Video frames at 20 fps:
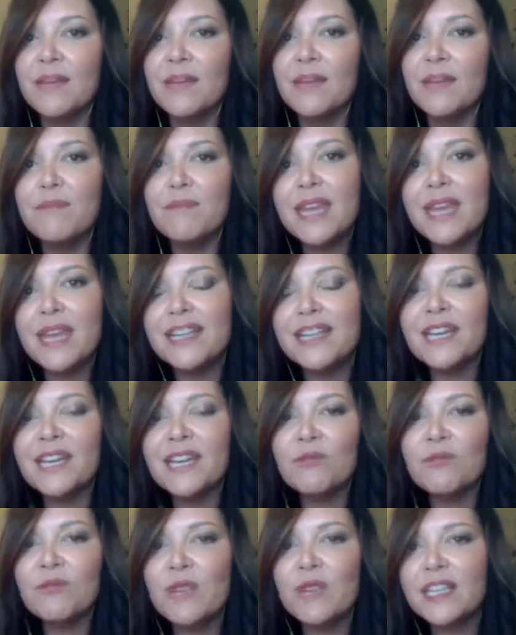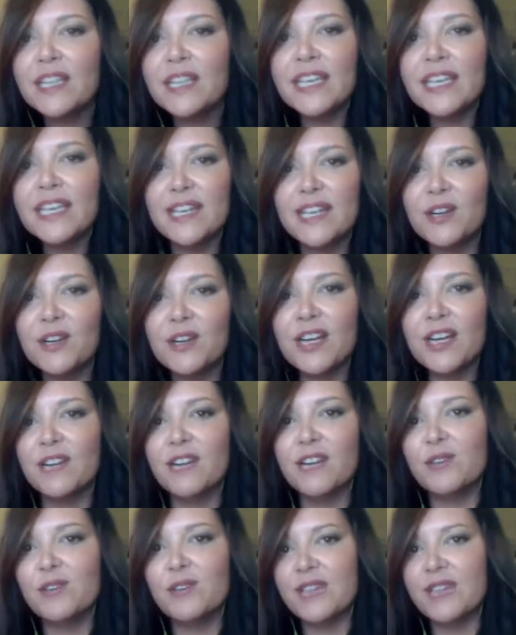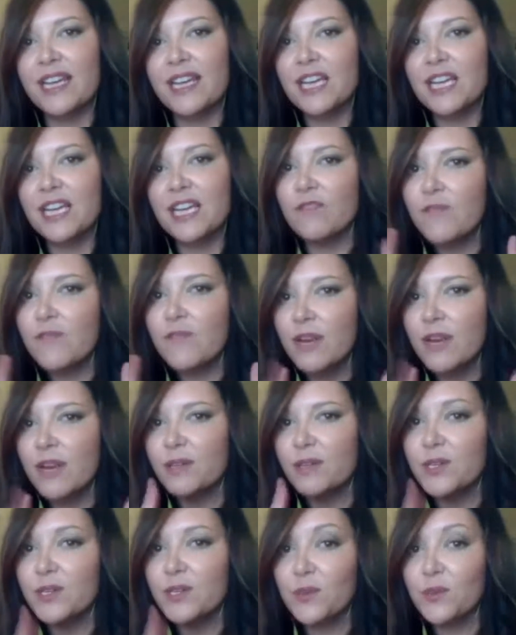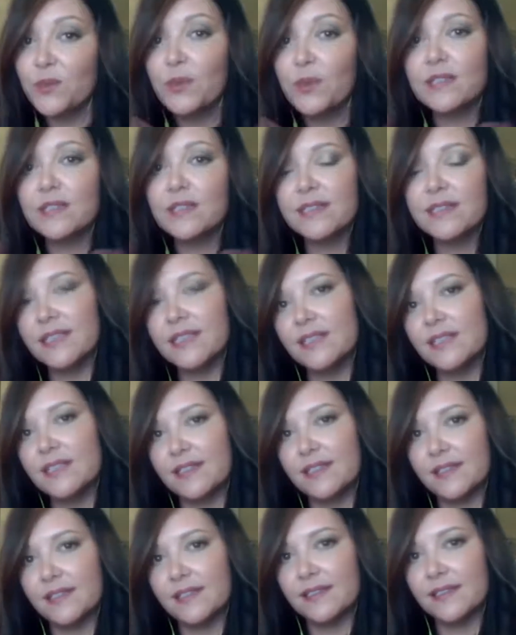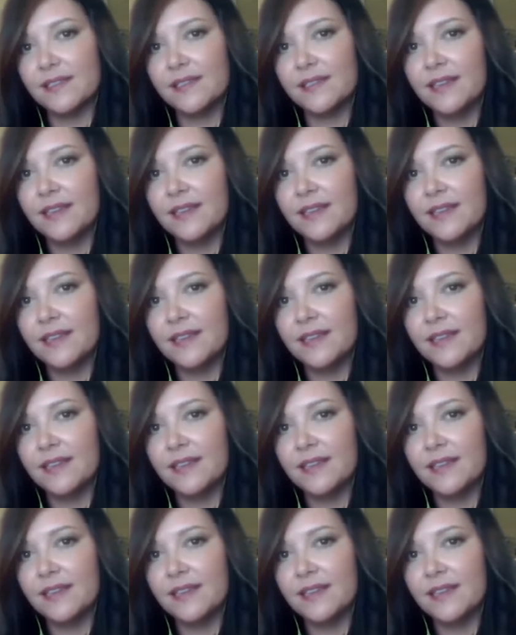Mm-hmm. Men can really hear and understand in very short sentences.